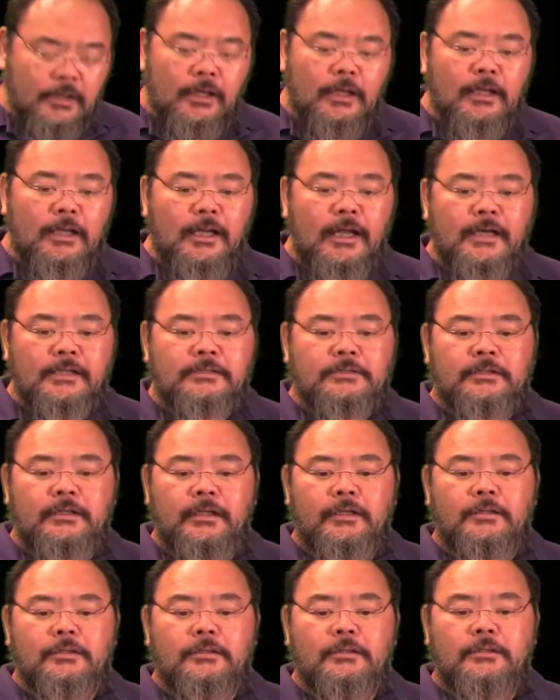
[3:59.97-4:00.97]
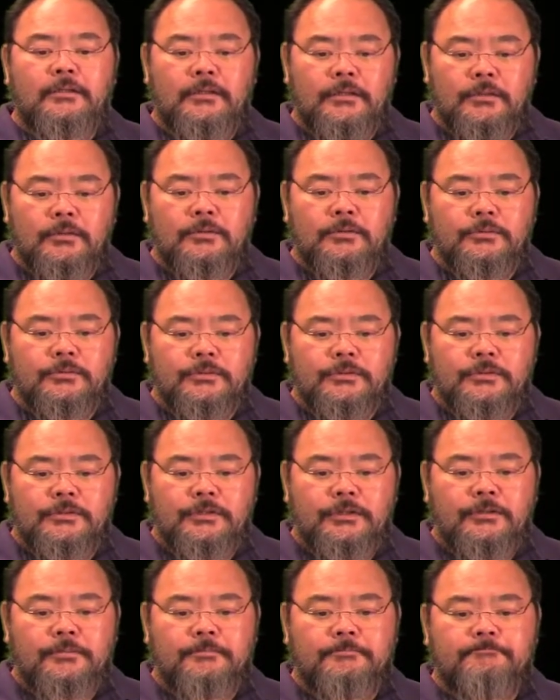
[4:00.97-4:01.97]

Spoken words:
less than or equal to c.